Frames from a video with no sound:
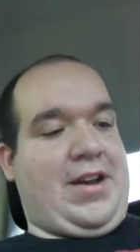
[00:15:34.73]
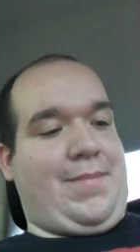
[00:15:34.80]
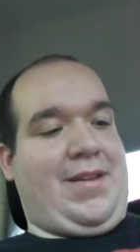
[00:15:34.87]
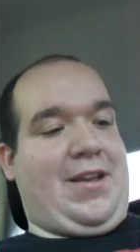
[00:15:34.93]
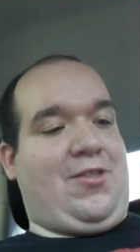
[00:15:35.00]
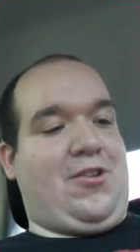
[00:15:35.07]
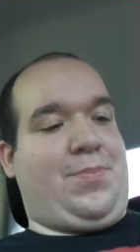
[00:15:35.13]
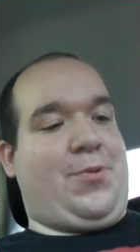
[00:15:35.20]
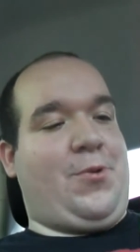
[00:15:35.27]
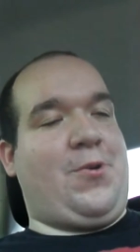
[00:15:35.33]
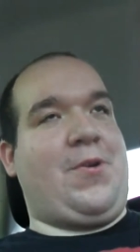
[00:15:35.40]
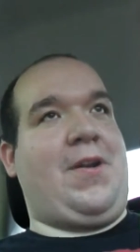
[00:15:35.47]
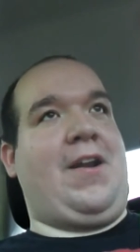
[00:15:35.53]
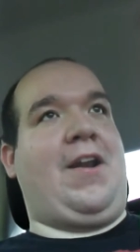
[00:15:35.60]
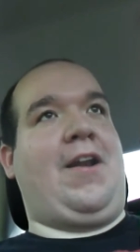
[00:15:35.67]
caminando
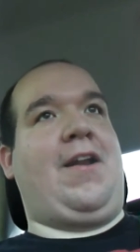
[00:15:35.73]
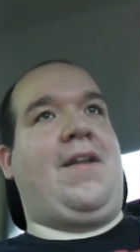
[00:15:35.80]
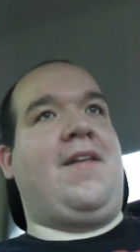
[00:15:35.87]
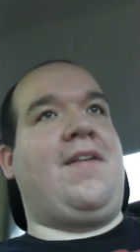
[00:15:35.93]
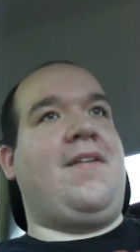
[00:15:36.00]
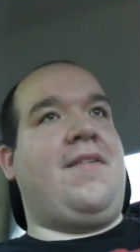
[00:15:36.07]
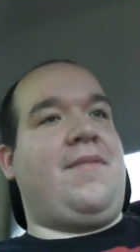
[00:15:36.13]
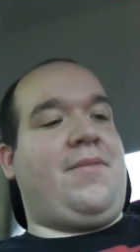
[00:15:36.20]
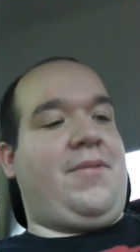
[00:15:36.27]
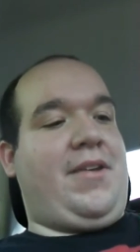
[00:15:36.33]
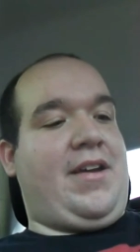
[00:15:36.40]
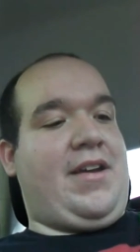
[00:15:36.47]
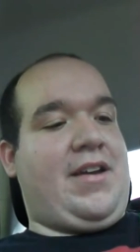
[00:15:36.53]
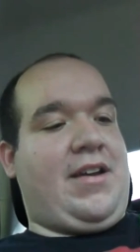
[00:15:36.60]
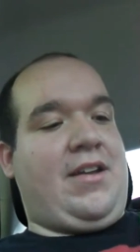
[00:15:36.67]
por... ¿En serio?
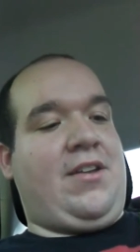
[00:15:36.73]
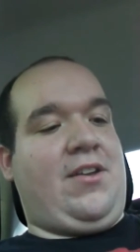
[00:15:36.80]
Yeah,